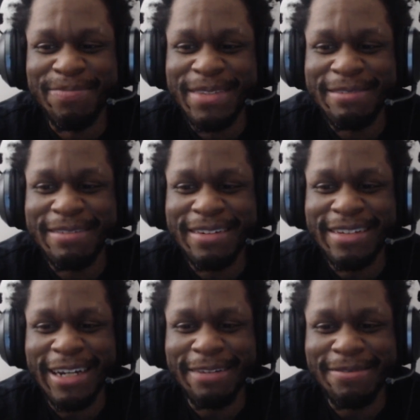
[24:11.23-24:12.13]
or
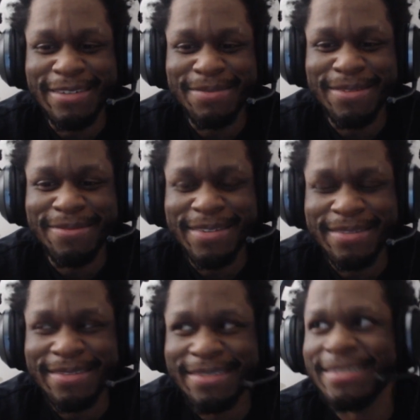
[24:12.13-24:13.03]
actually have subs and
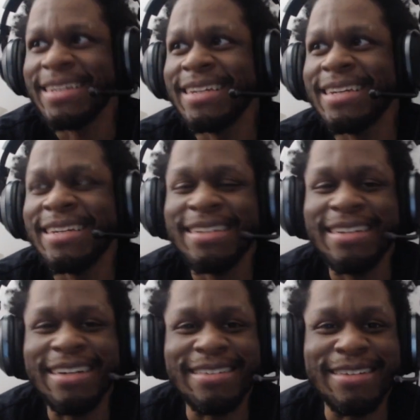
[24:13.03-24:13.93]
views,
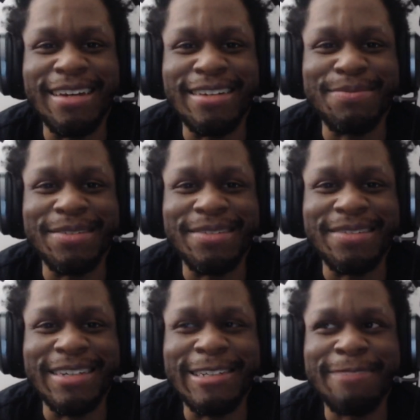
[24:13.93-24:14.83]
as opposed to
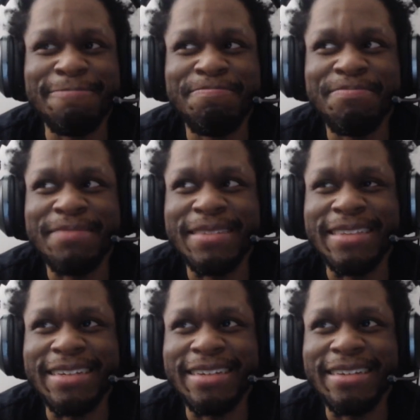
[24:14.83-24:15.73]
like
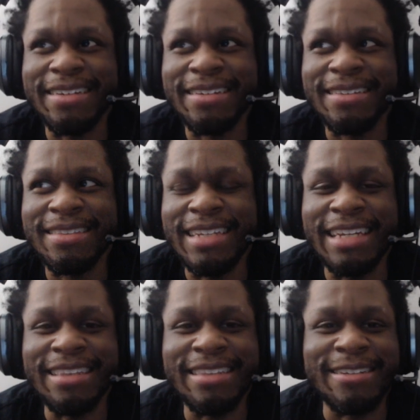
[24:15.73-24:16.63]
the
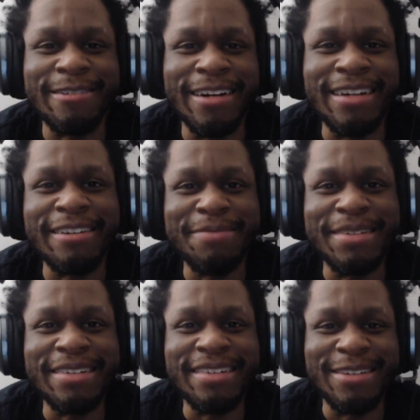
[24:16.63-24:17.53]
endless grind I've
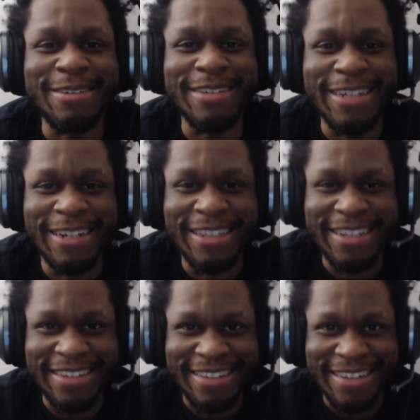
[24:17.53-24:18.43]
been in on Twitch
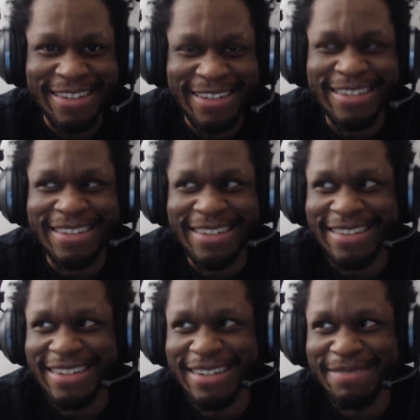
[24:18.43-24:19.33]
that has like led to
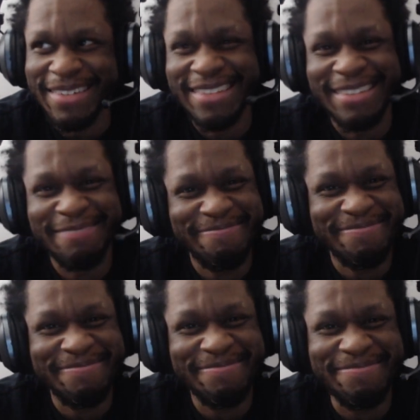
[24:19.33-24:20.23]
nothing, and I'm just like,
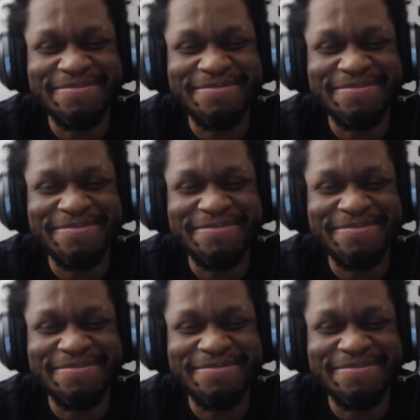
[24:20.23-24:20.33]
I